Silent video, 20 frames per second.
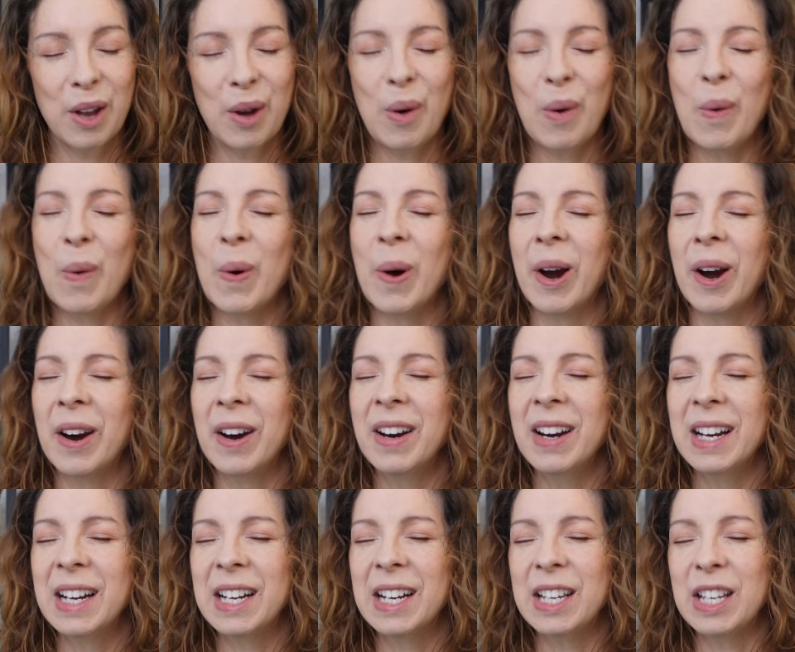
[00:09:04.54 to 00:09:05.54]

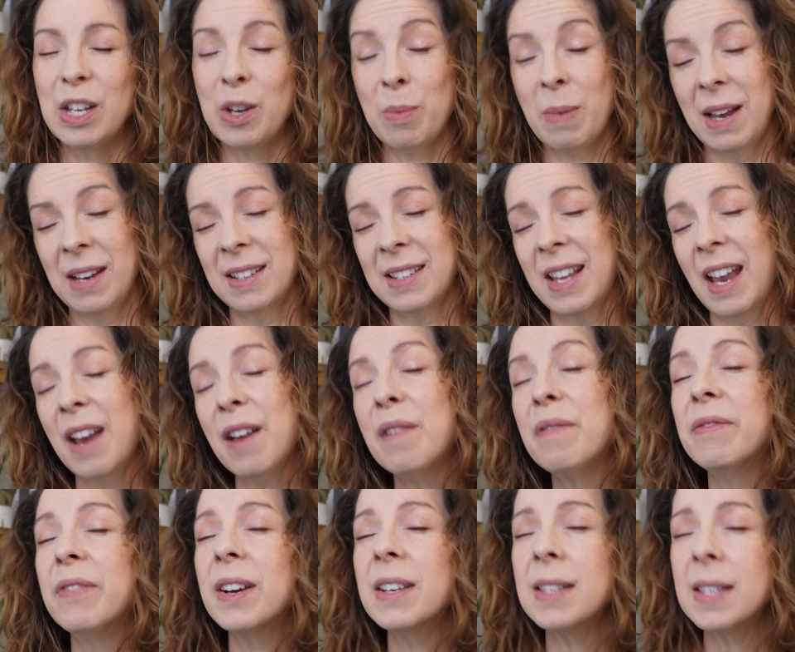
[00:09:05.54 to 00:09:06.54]
or you may say
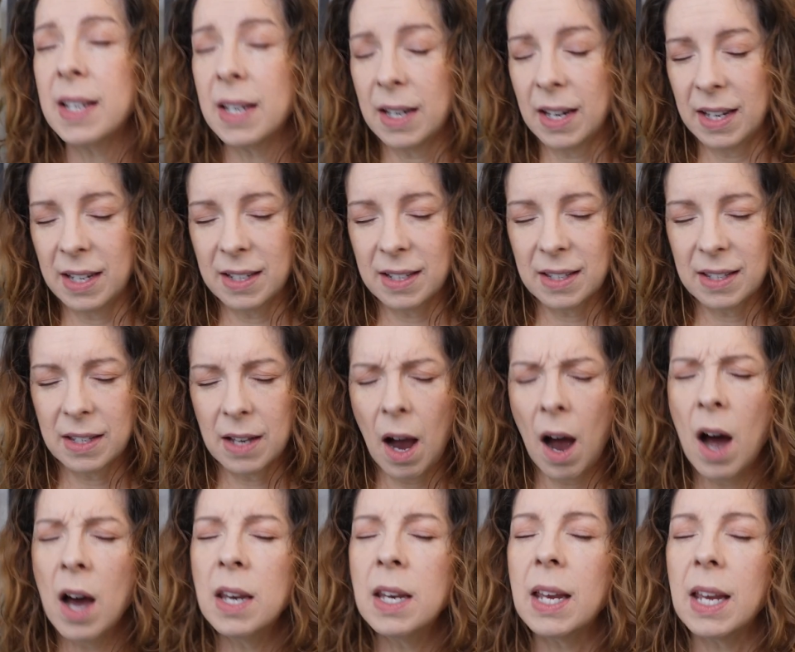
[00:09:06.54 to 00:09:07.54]
fussiness,
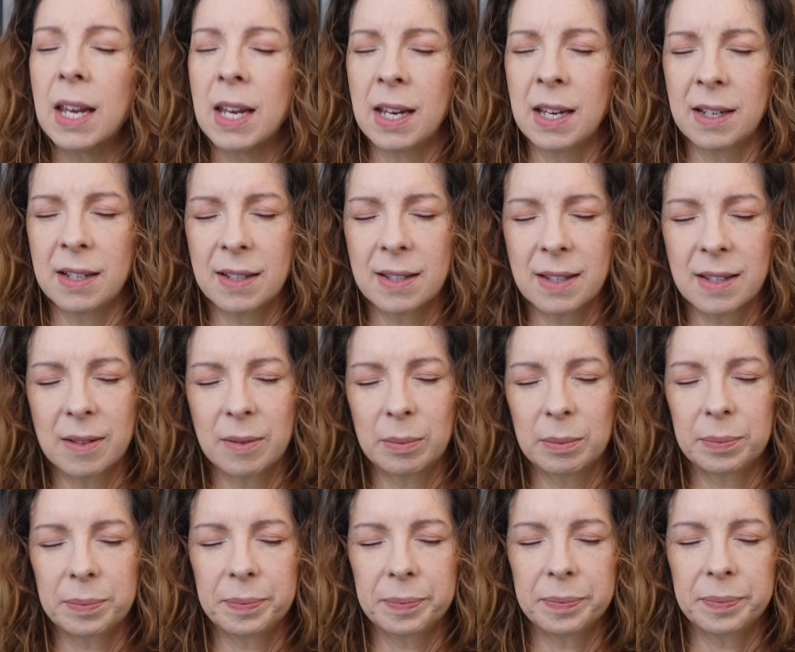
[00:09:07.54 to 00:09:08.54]
unease.
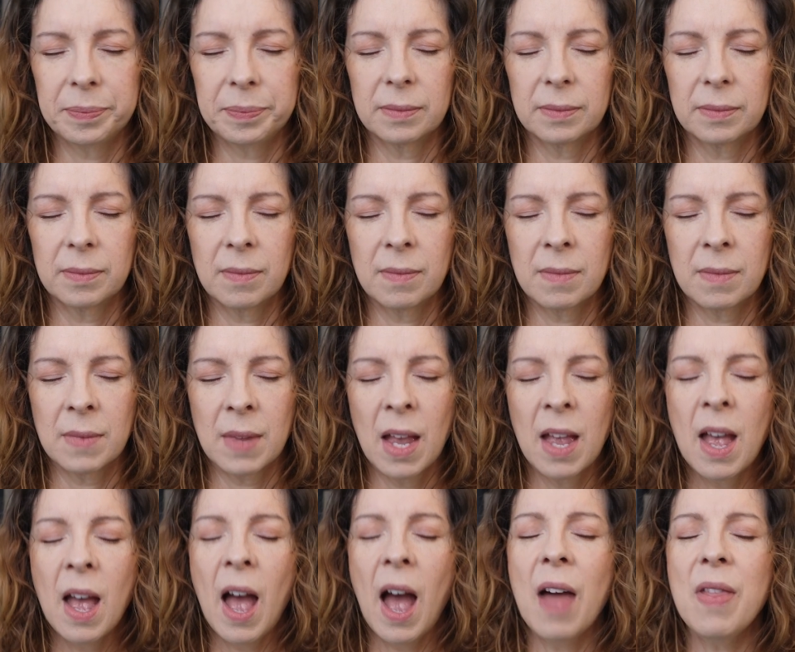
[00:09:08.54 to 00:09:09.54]

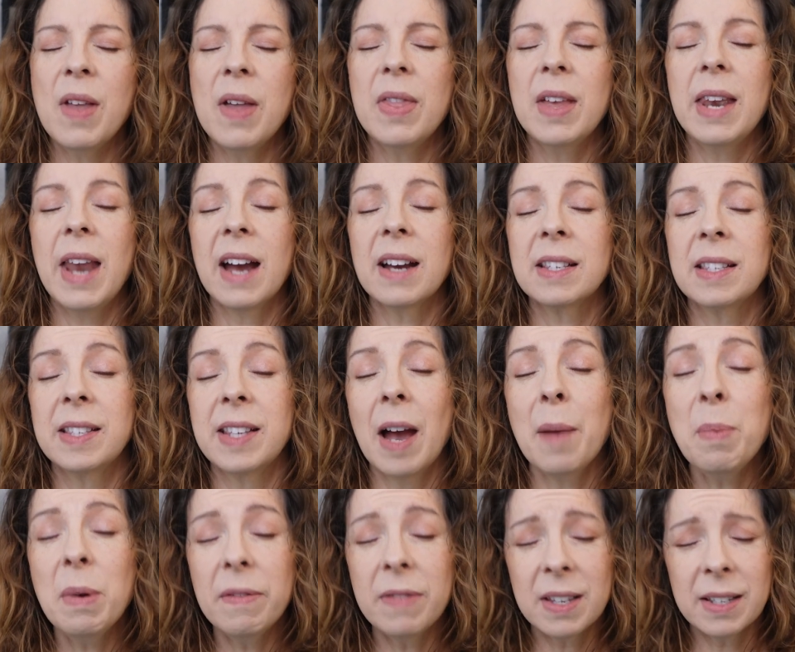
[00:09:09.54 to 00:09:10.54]
And then the next
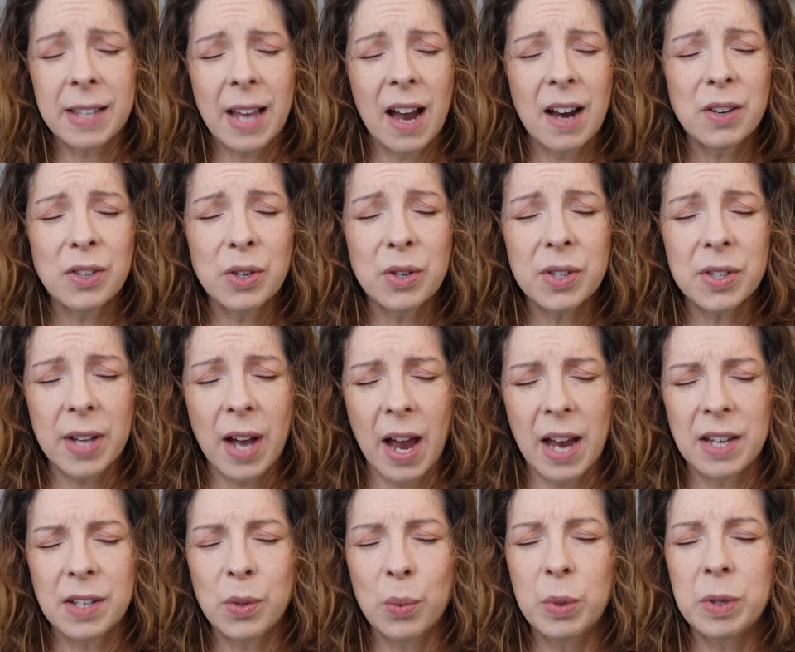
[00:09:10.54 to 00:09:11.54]
step of this
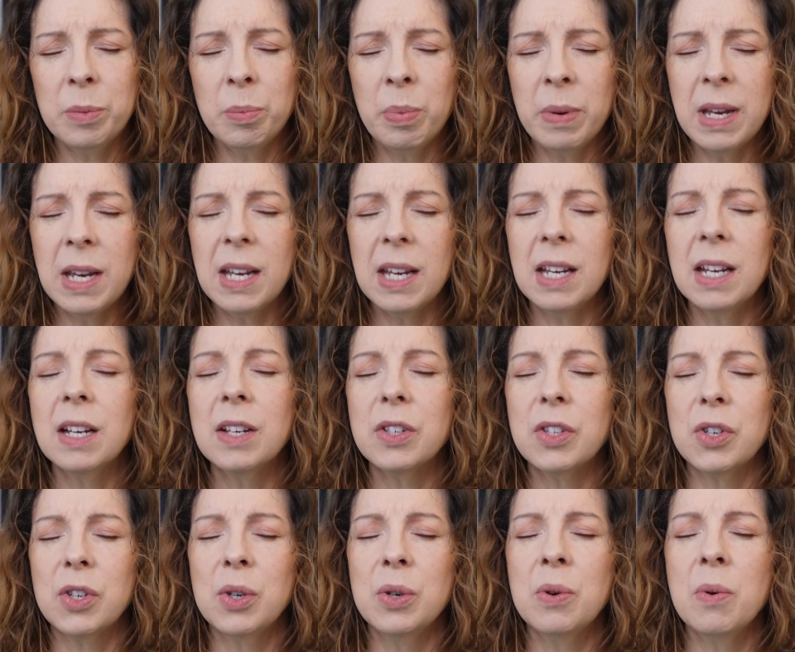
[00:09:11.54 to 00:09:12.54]
exercise would be
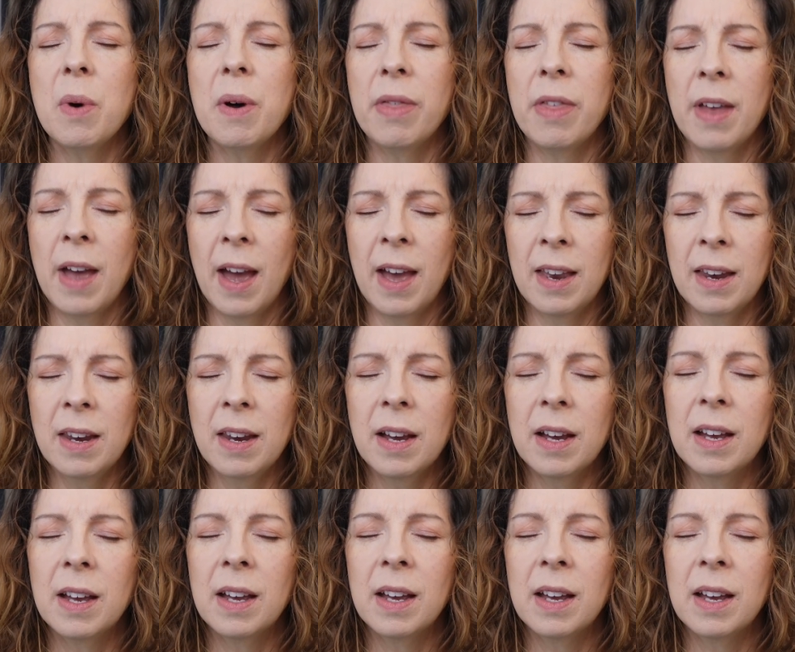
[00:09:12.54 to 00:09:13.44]
to then